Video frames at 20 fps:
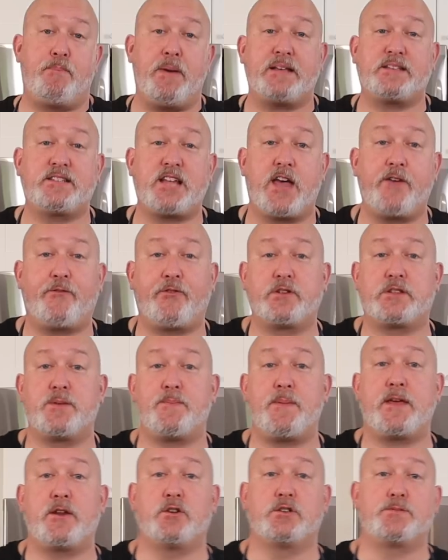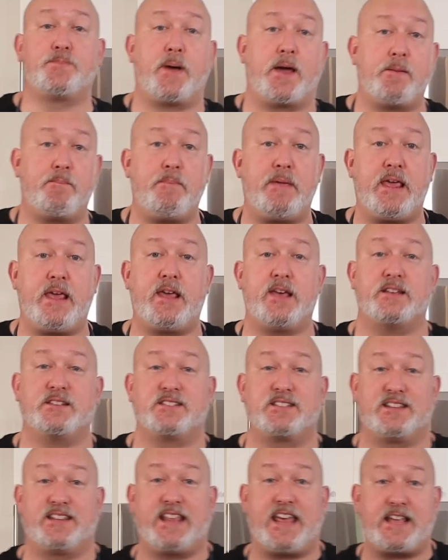Best time for tomatoes by me
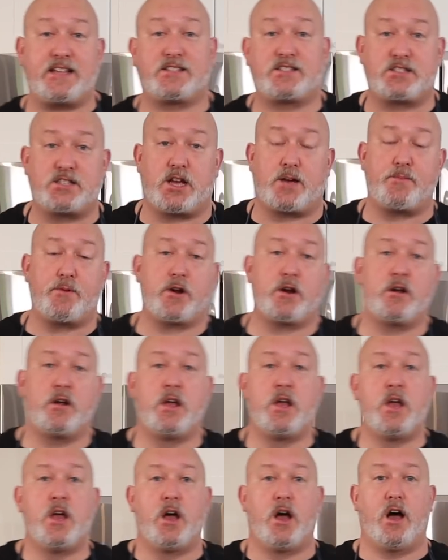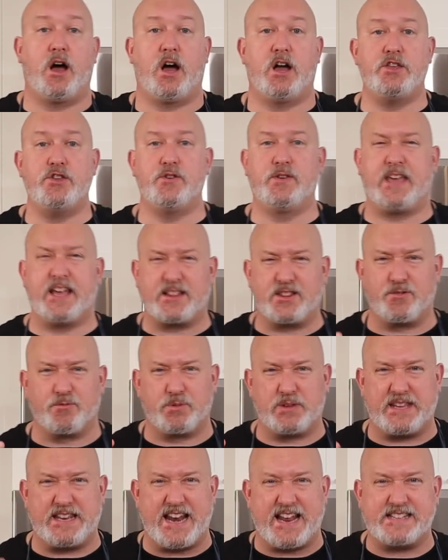is late summer. Uh, you get the
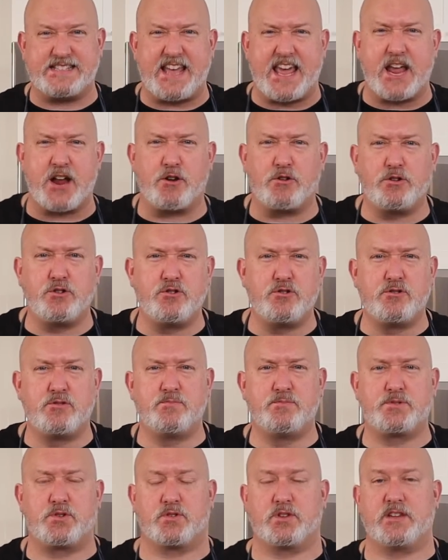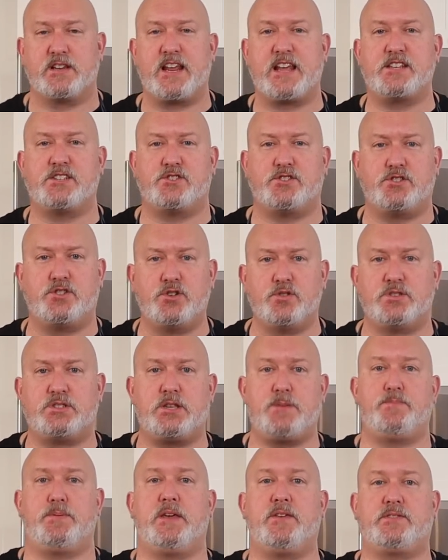really nice heirlooms or the nice
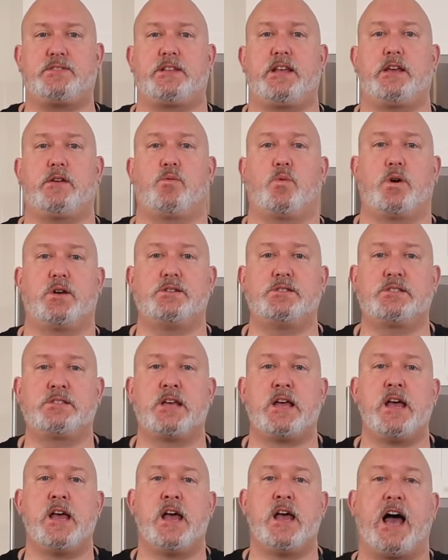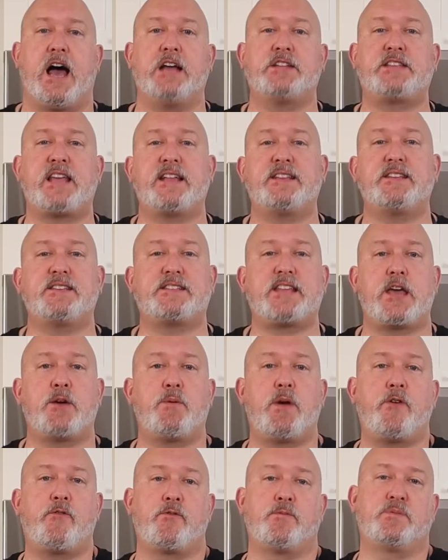juicy beefsteak ones. I tend to stay
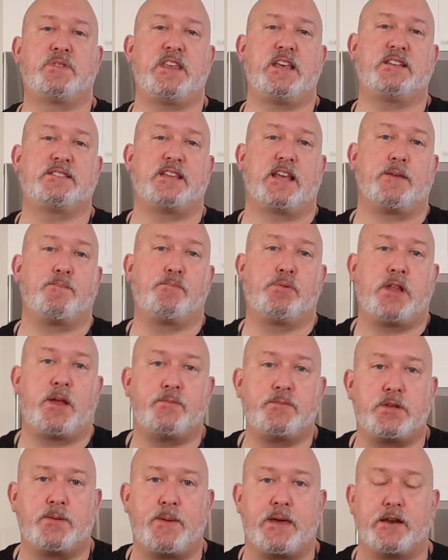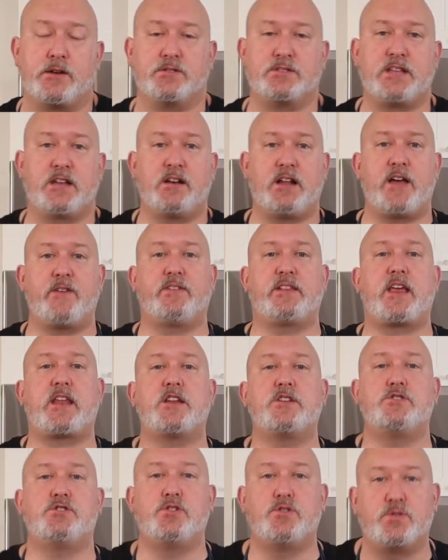away from things like plum tomatoes. They don't have a lot
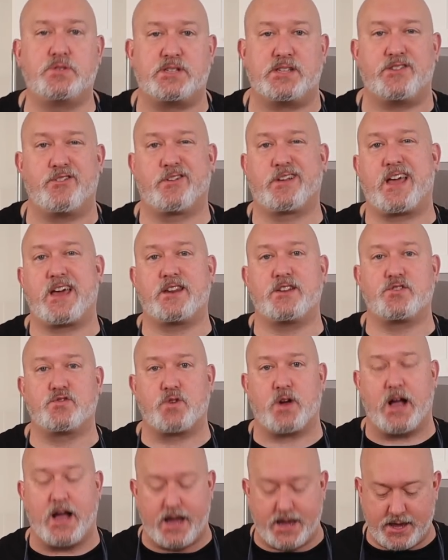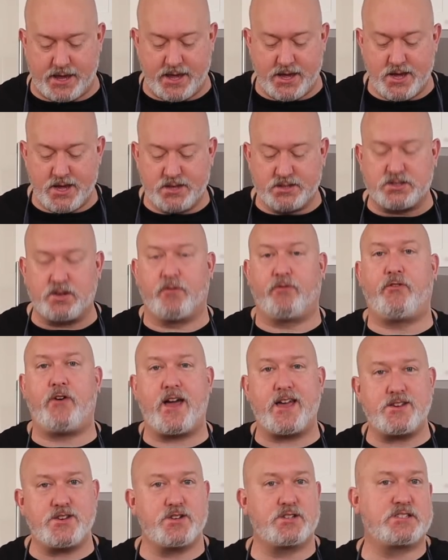of juice and they're kind of dry. So
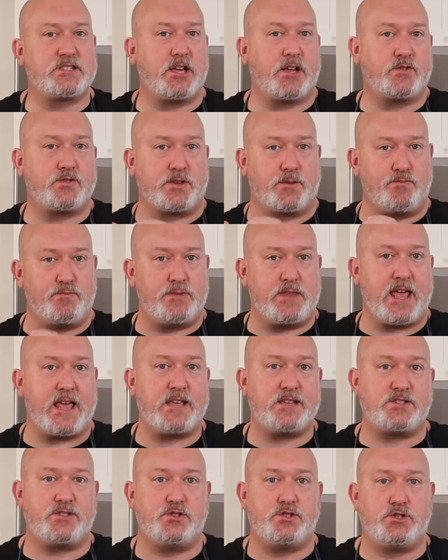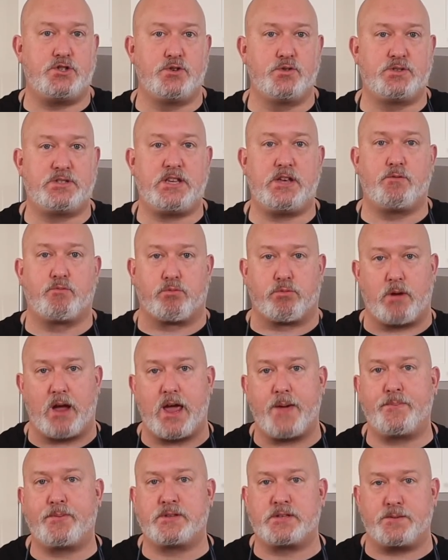find yourself some nice juicy
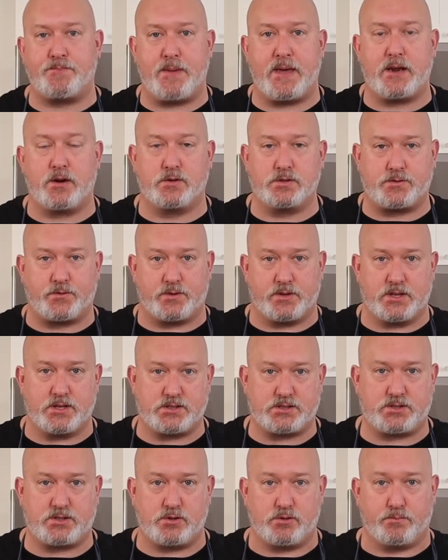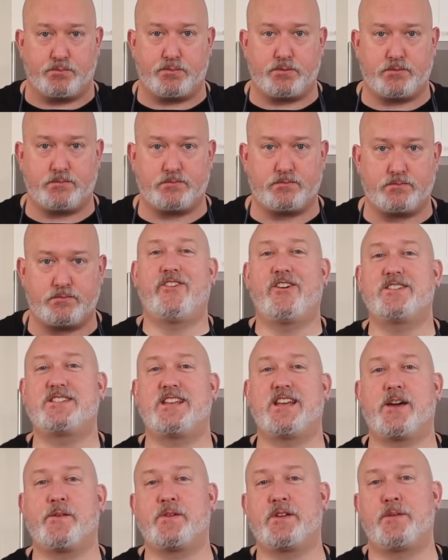ripe tomatoes for this soup. First
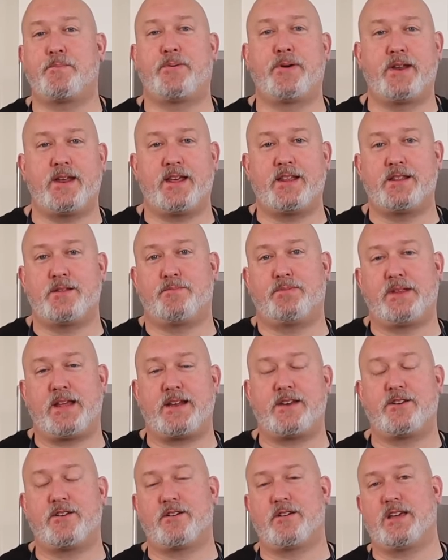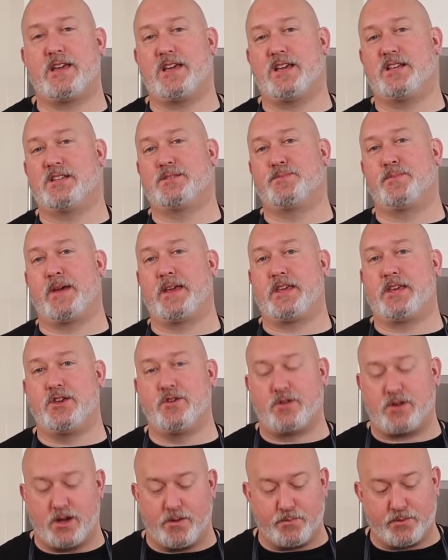thing I'm gonna put in the blender is my
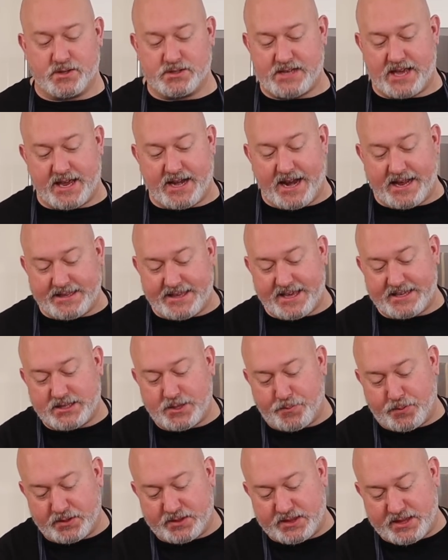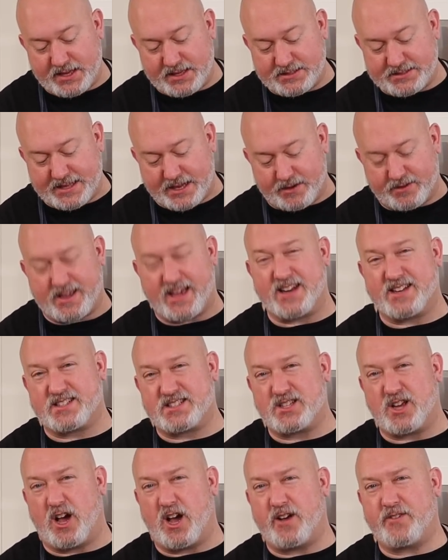cucumbers. And I like to put things that are kind of
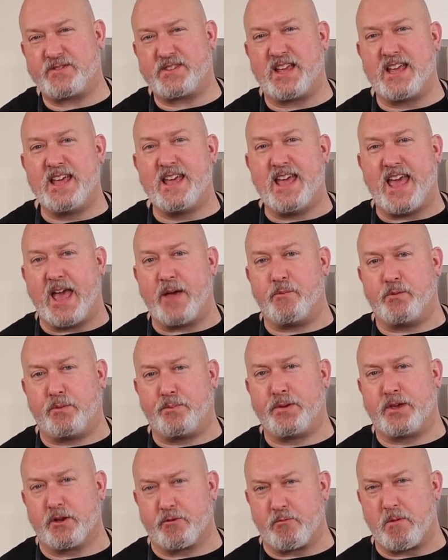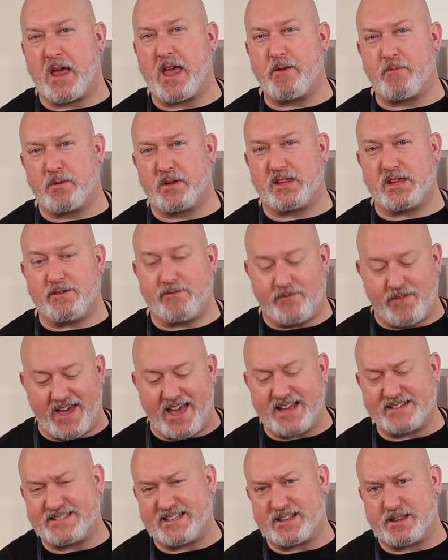soft and will puree really
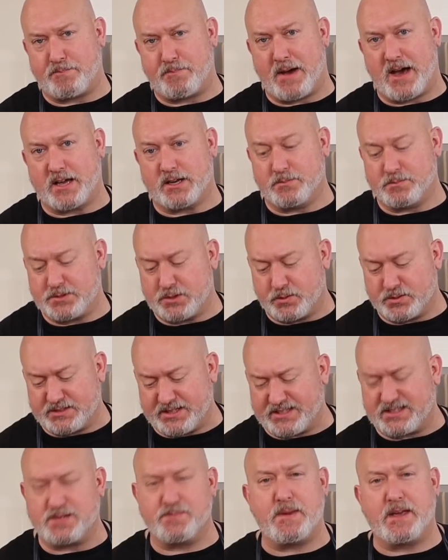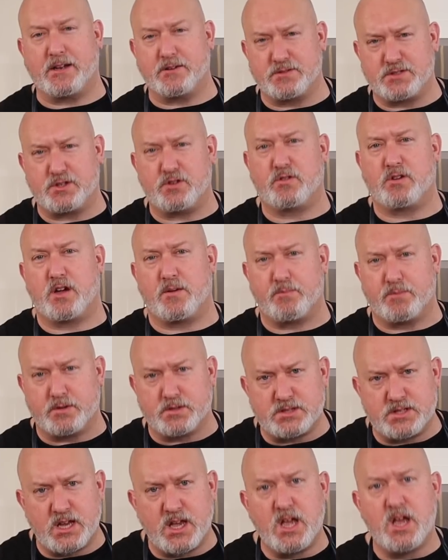fast at the bottom. So it's like tomatoes,
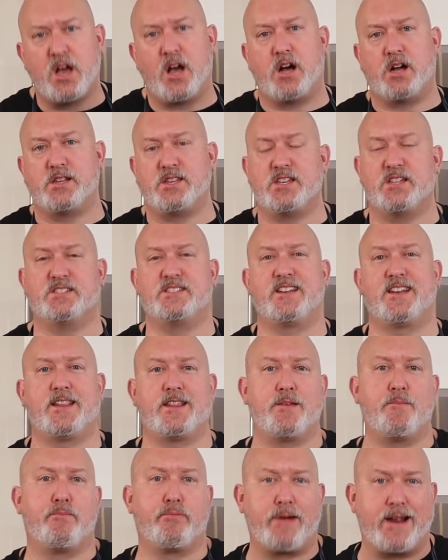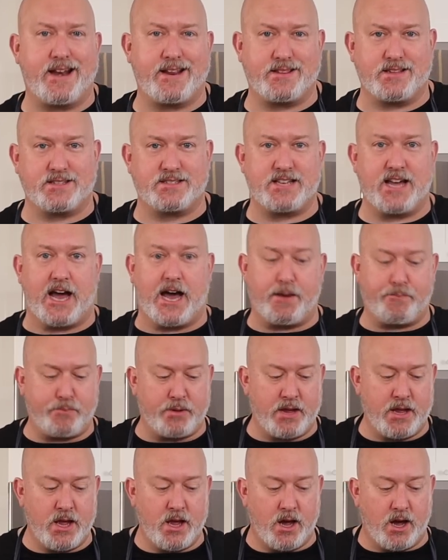cucumbers, onions, and then the bread at the top.
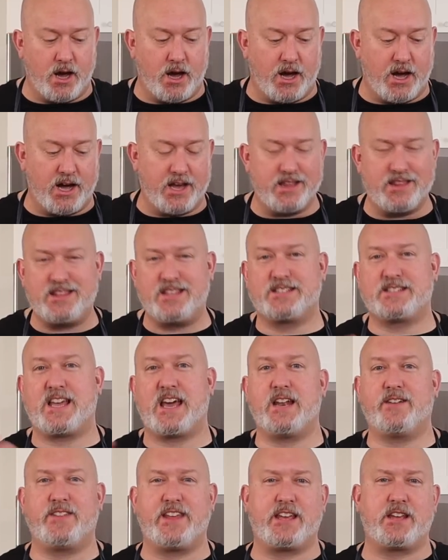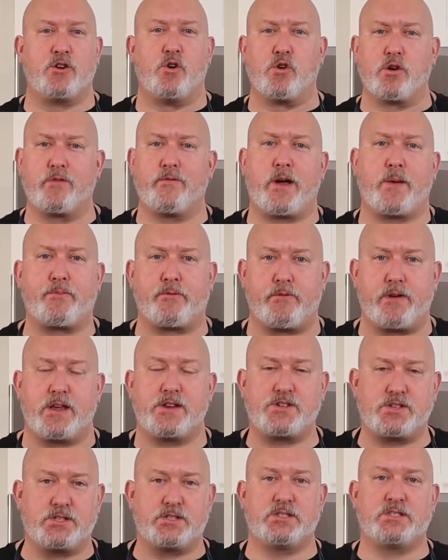Uh, there's kind of like an order of
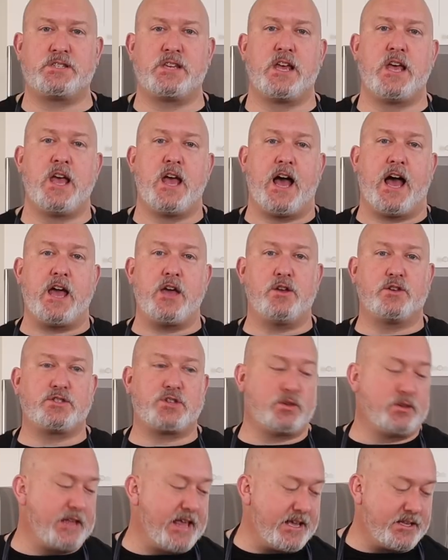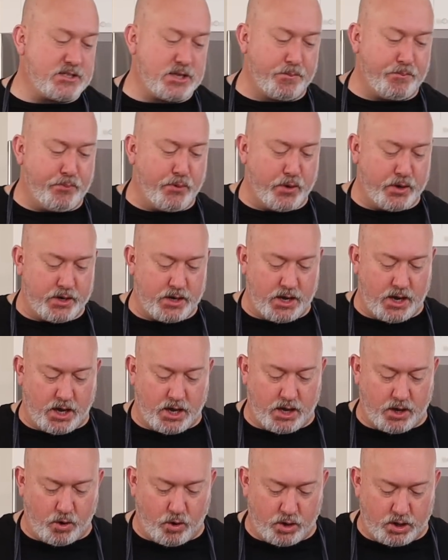operations. I also like to put
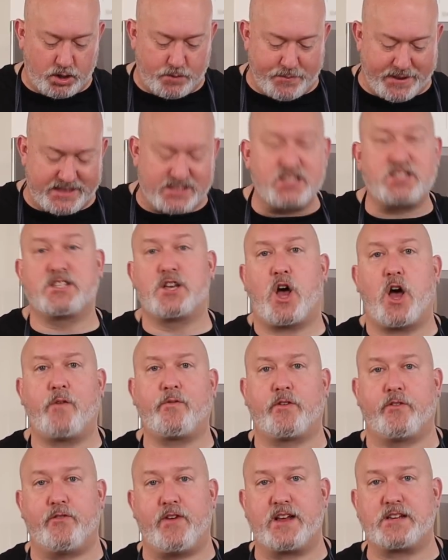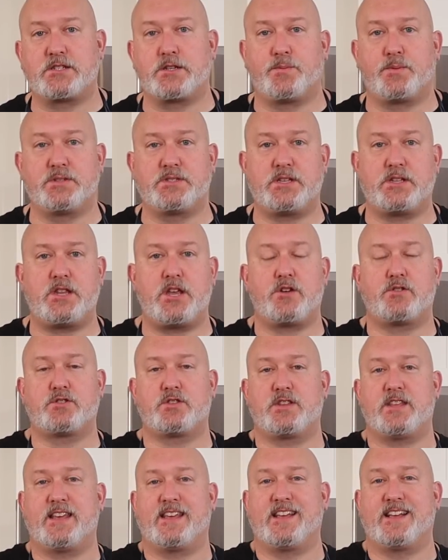uh, all of my soft vegetables in there
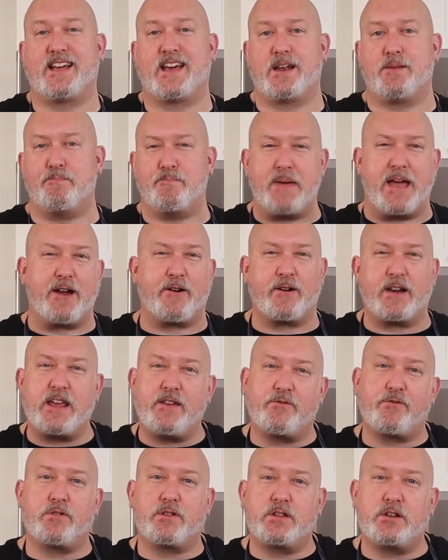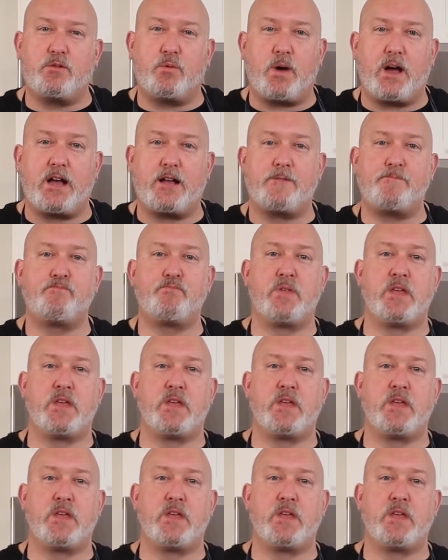so they can kind of marinate for a little while.